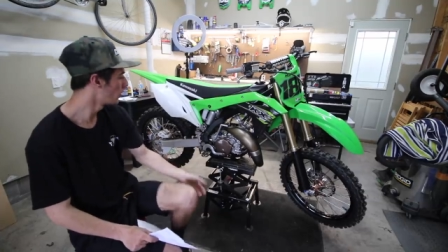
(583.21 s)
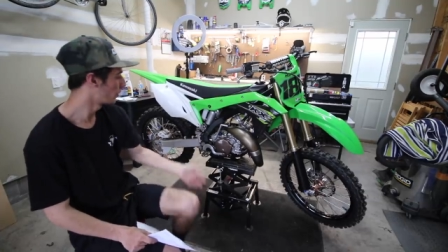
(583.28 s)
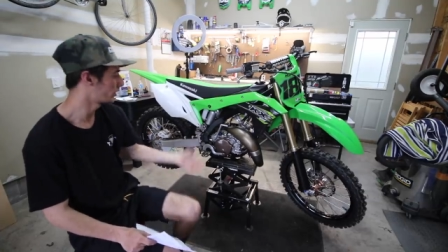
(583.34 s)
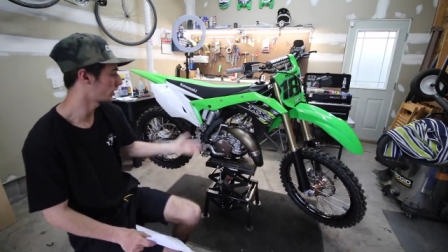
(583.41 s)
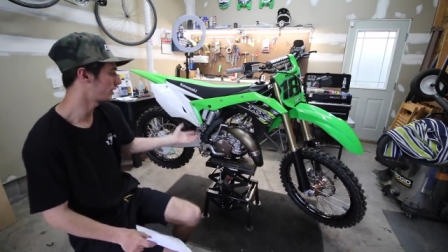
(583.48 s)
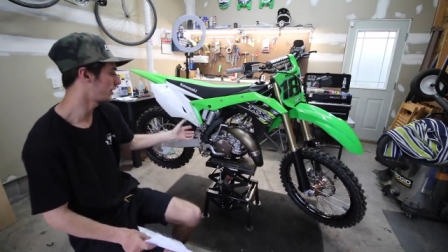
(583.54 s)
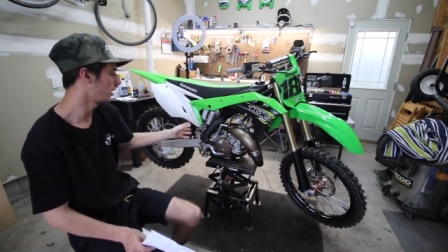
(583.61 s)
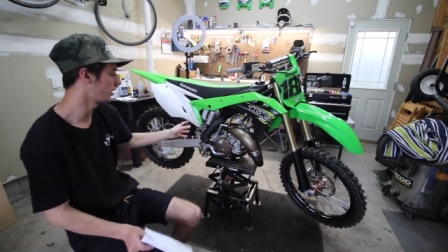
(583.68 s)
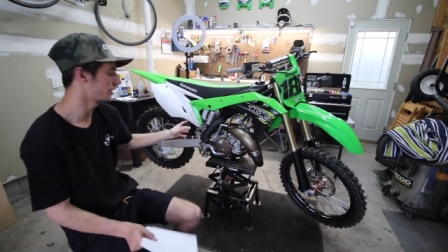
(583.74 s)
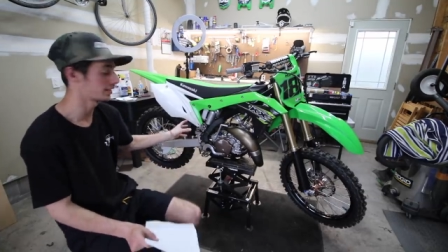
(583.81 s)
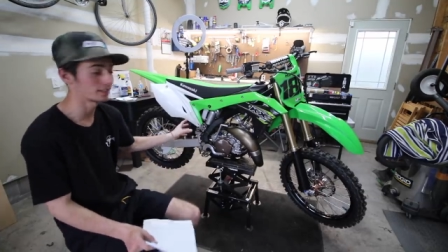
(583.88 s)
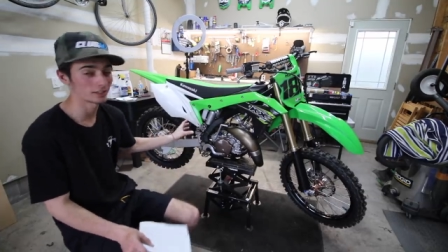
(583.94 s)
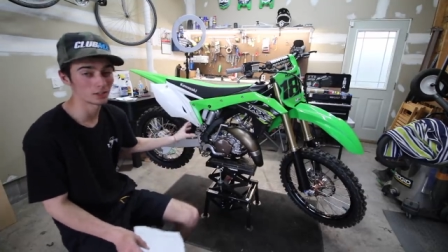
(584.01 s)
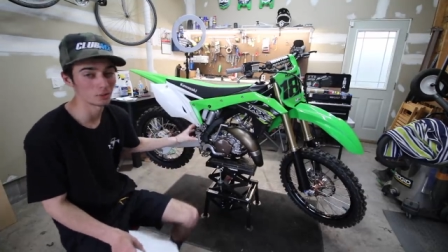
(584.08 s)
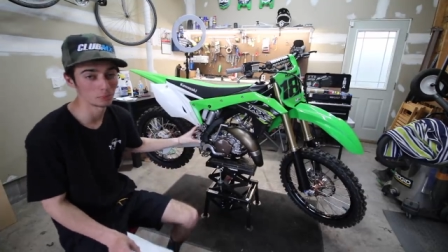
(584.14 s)
which it still
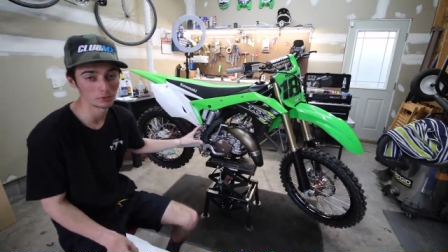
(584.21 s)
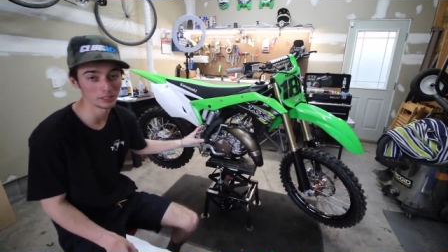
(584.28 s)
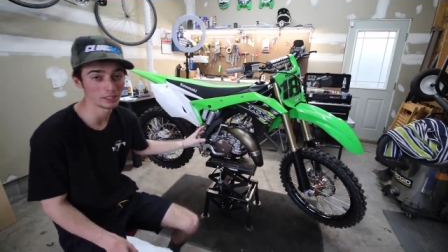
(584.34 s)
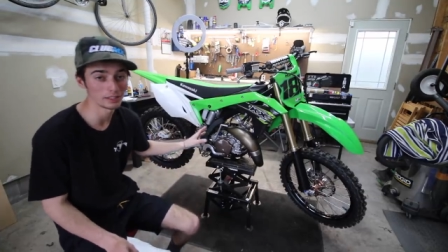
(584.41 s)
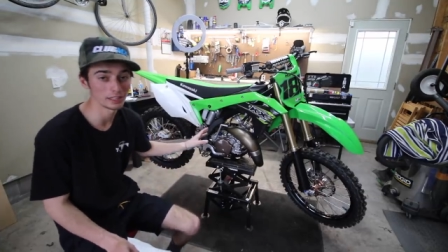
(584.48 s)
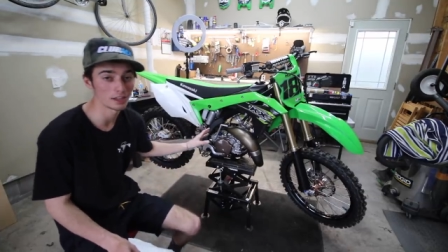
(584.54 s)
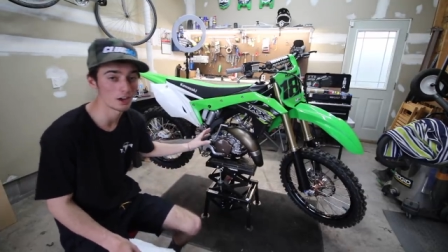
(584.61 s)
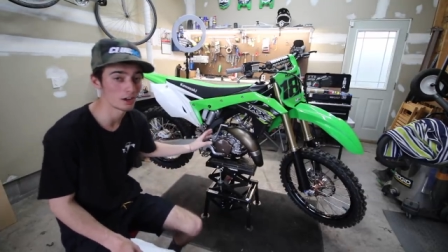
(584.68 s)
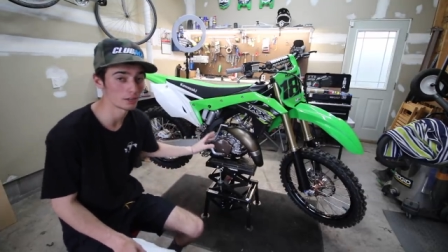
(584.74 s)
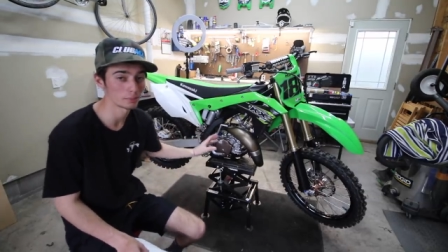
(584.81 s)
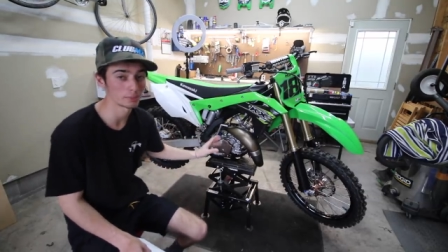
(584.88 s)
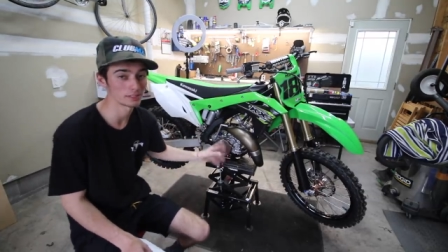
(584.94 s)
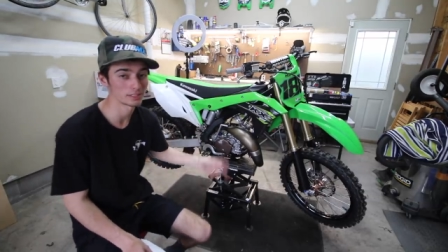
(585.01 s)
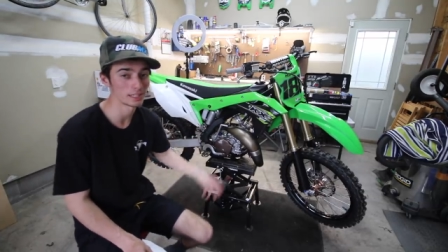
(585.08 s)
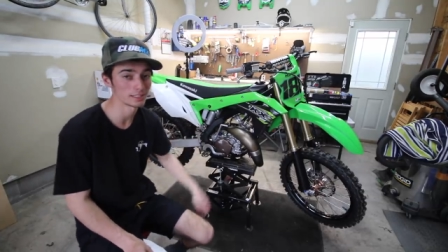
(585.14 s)
isn't completely
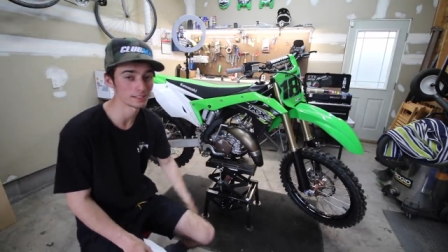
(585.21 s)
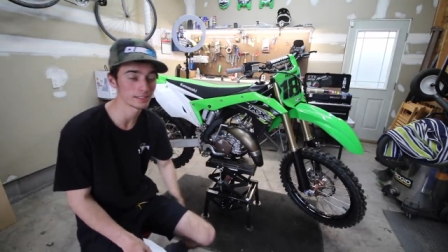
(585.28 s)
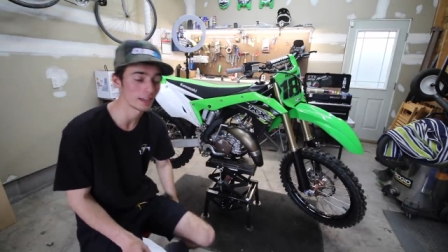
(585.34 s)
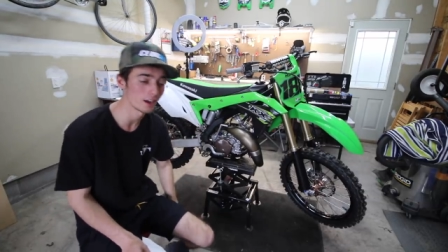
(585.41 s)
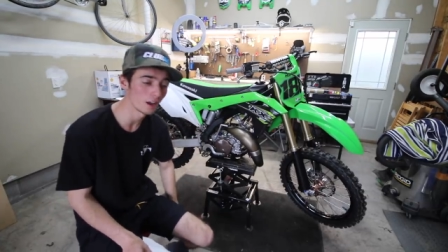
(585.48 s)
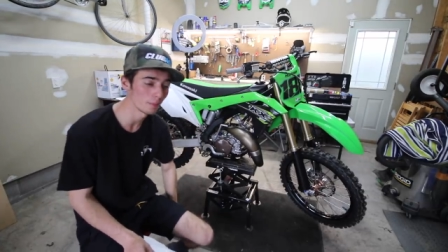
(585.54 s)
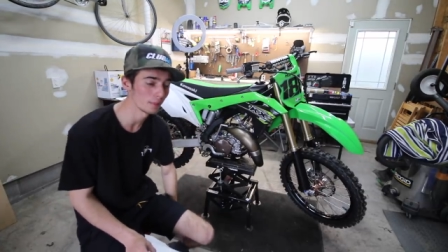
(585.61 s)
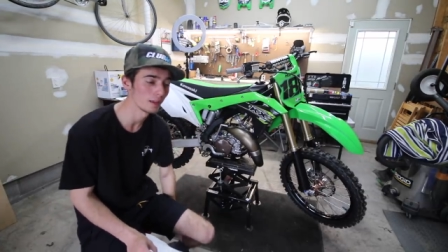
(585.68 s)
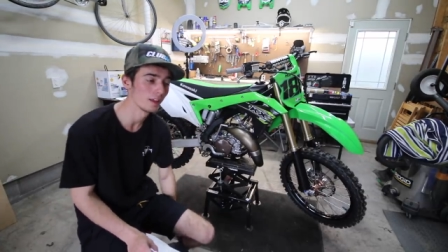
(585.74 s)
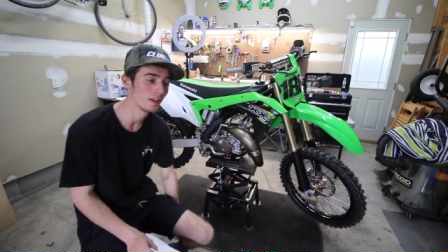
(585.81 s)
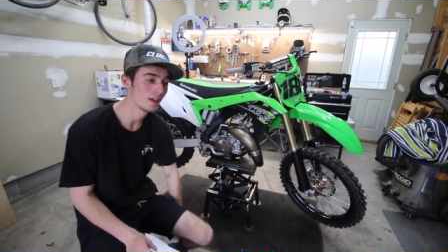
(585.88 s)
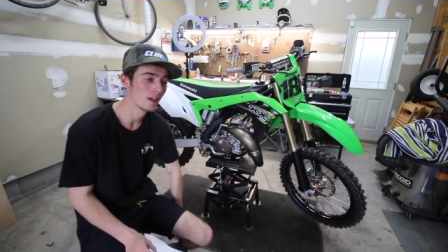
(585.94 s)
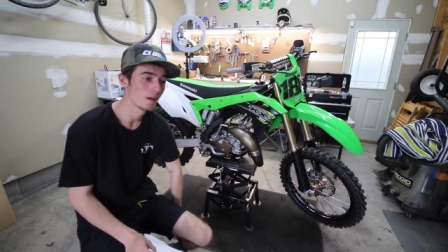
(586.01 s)
100% set up,